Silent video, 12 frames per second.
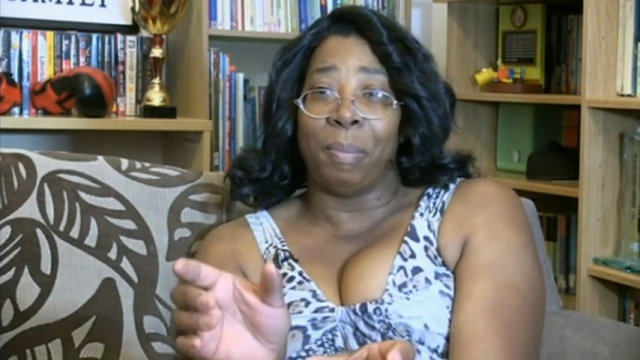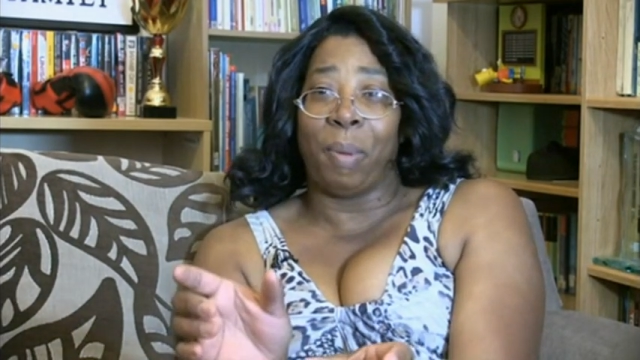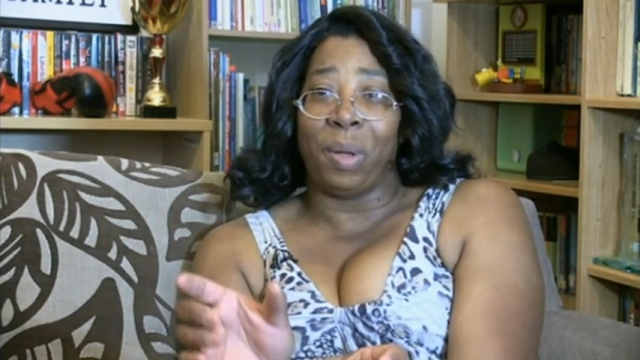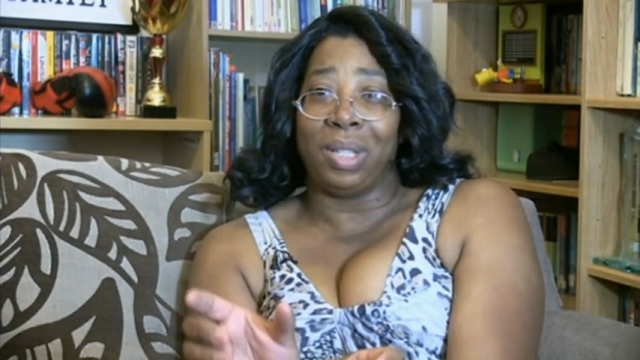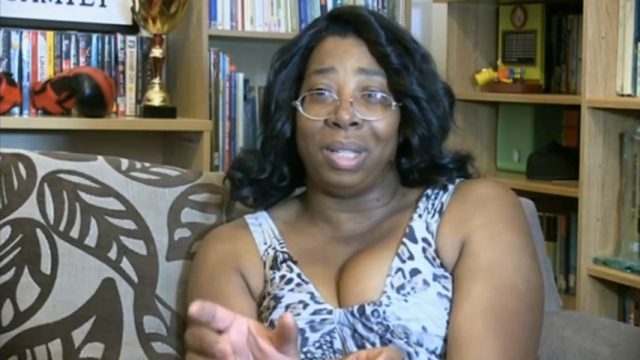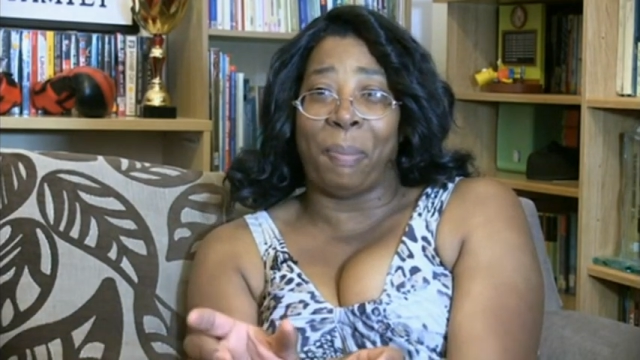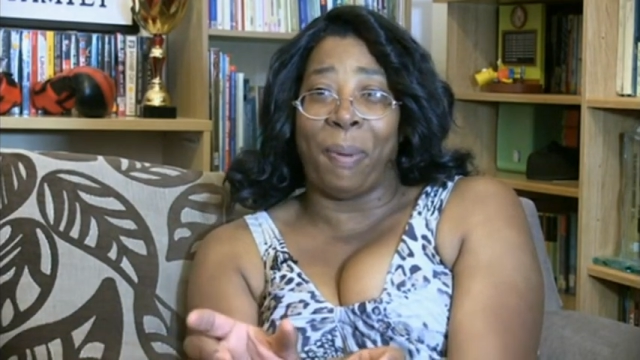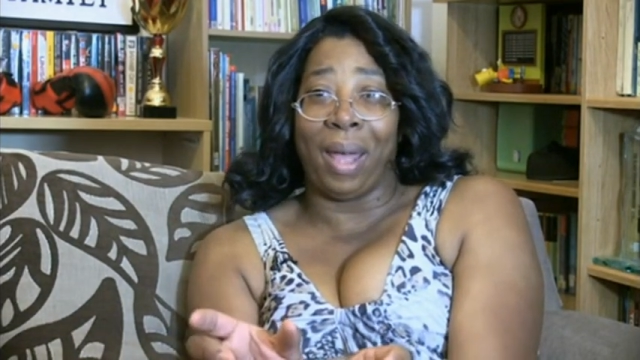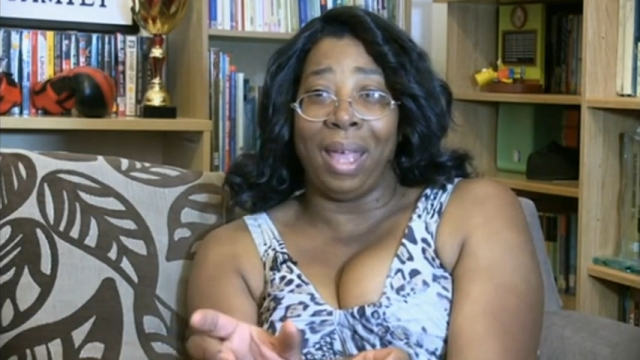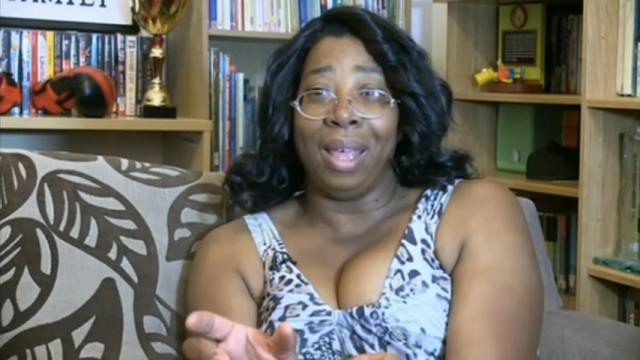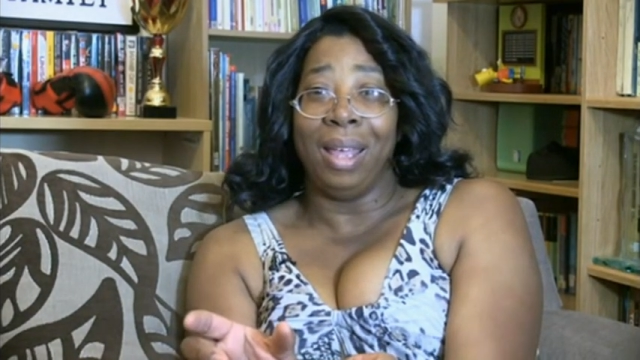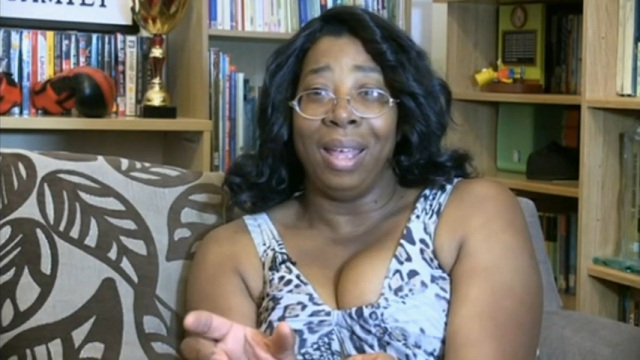supposed to
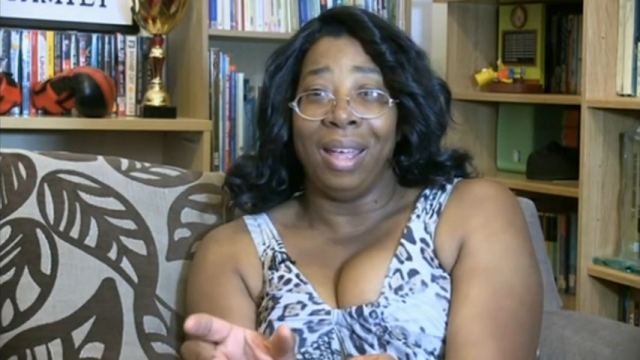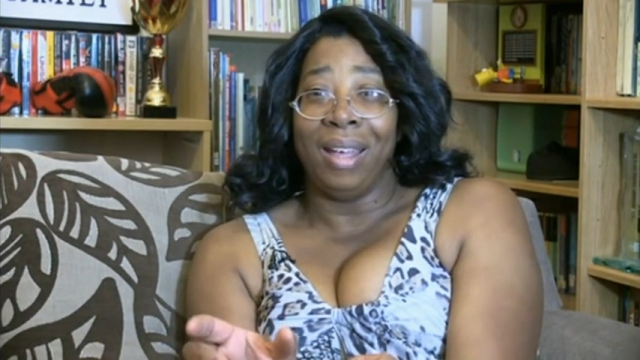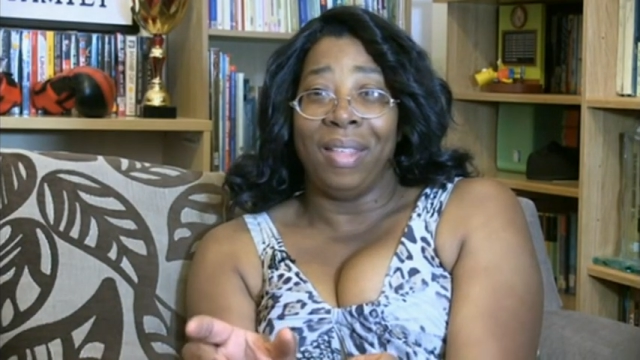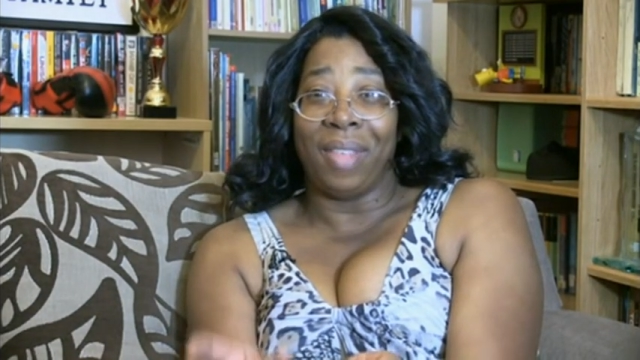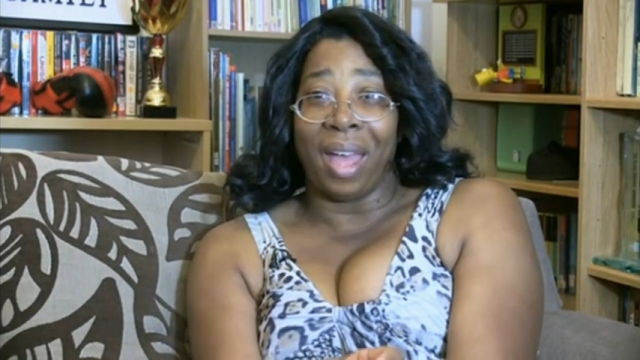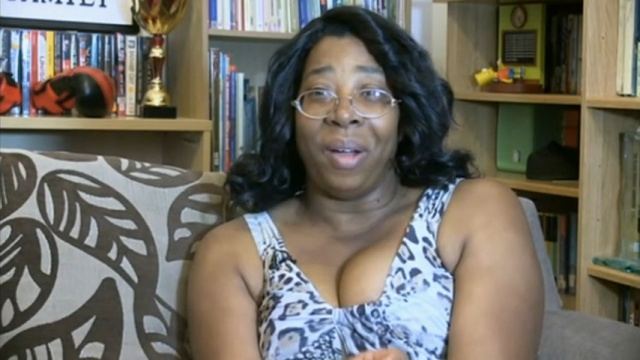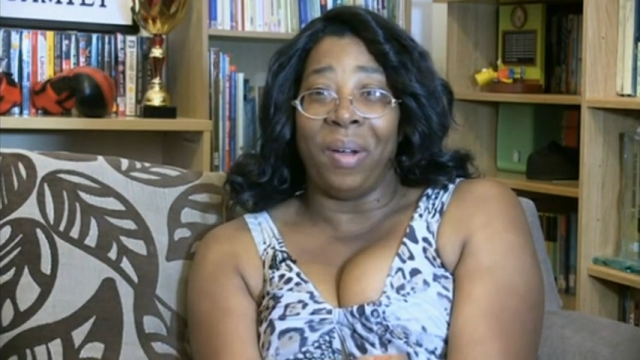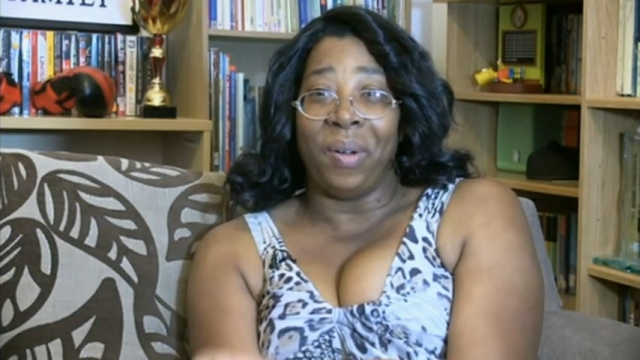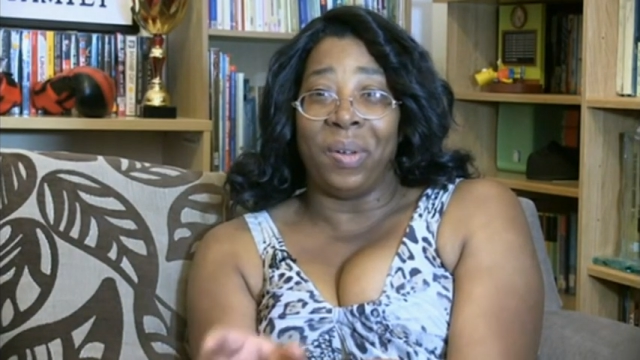pay that